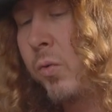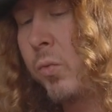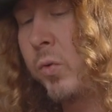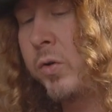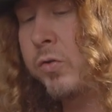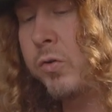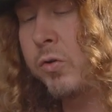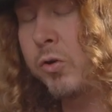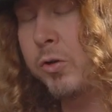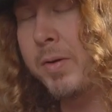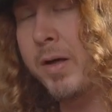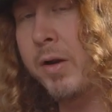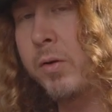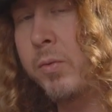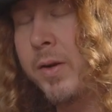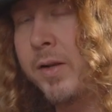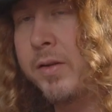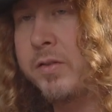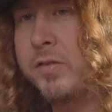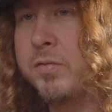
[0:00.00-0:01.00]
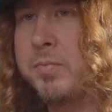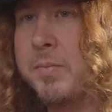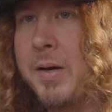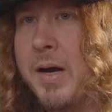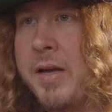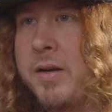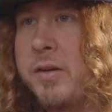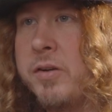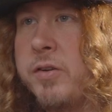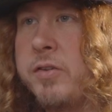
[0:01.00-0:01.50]
what's cool about a relative
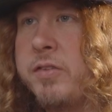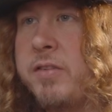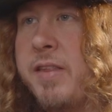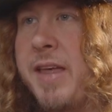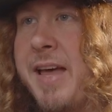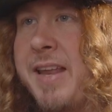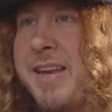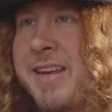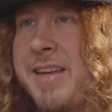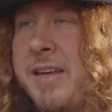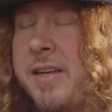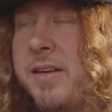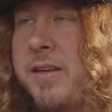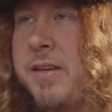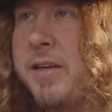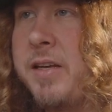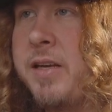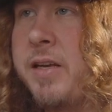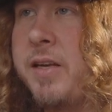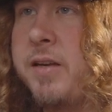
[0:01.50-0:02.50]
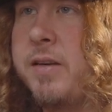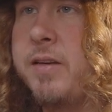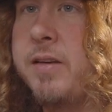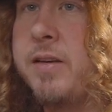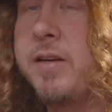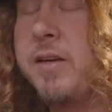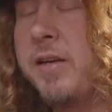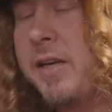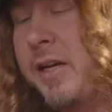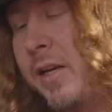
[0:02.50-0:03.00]
minor is that
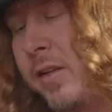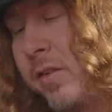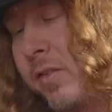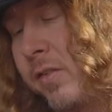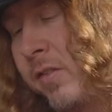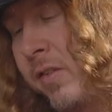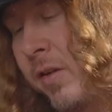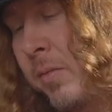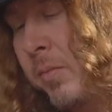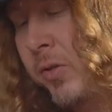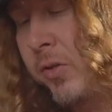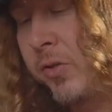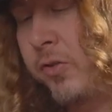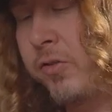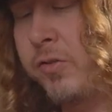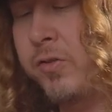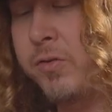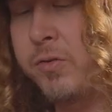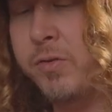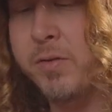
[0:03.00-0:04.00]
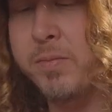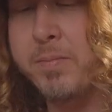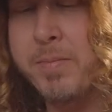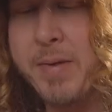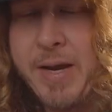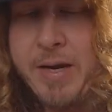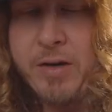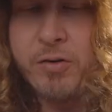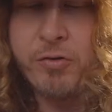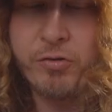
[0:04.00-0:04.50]
it's similar to the
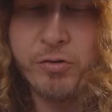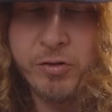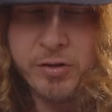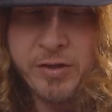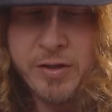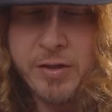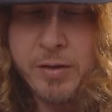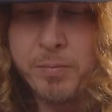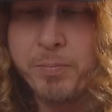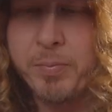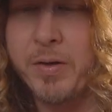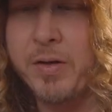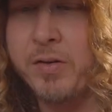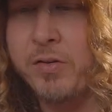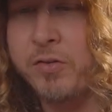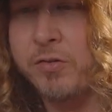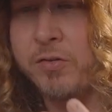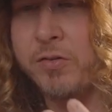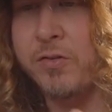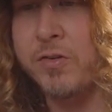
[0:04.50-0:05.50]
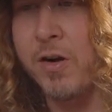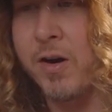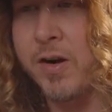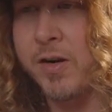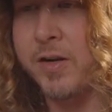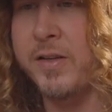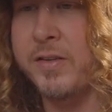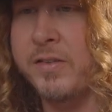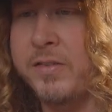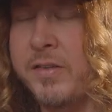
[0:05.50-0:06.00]
major key, but it just
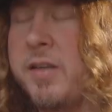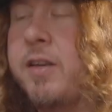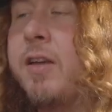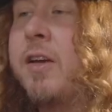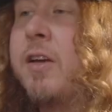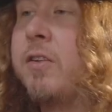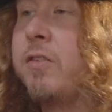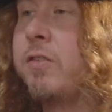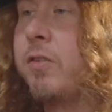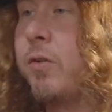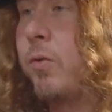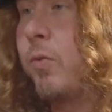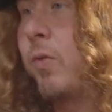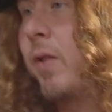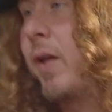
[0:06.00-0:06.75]
darkens it. So